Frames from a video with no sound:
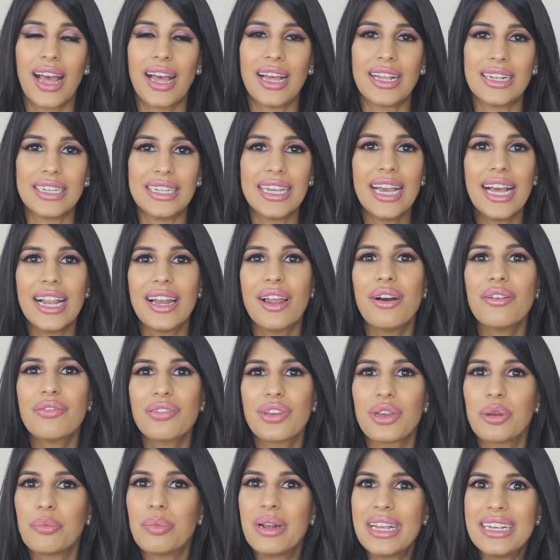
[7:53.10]
And yeah, I love
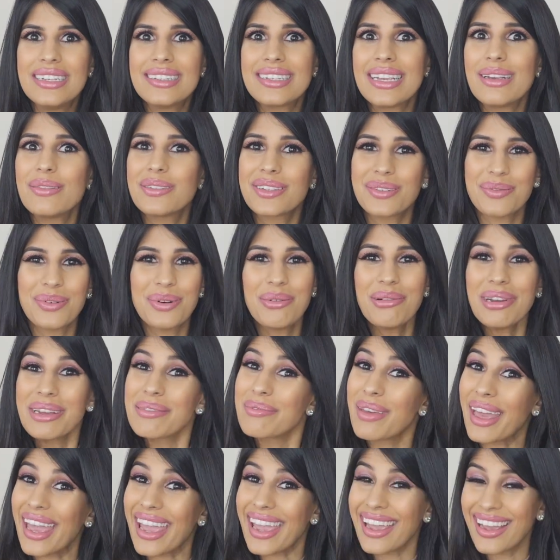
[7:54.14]
you. Please keep supporting
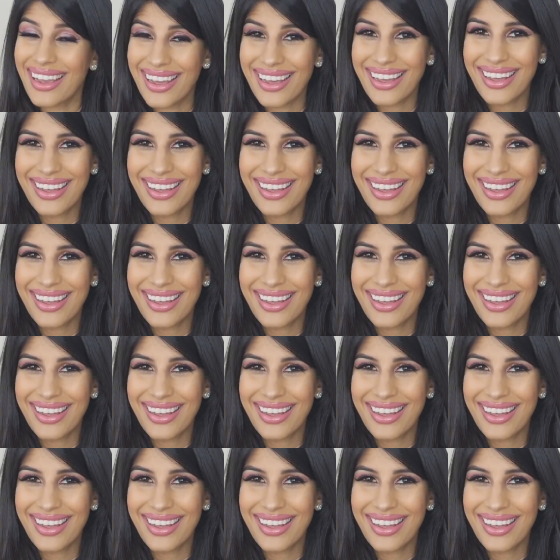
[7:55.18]
me.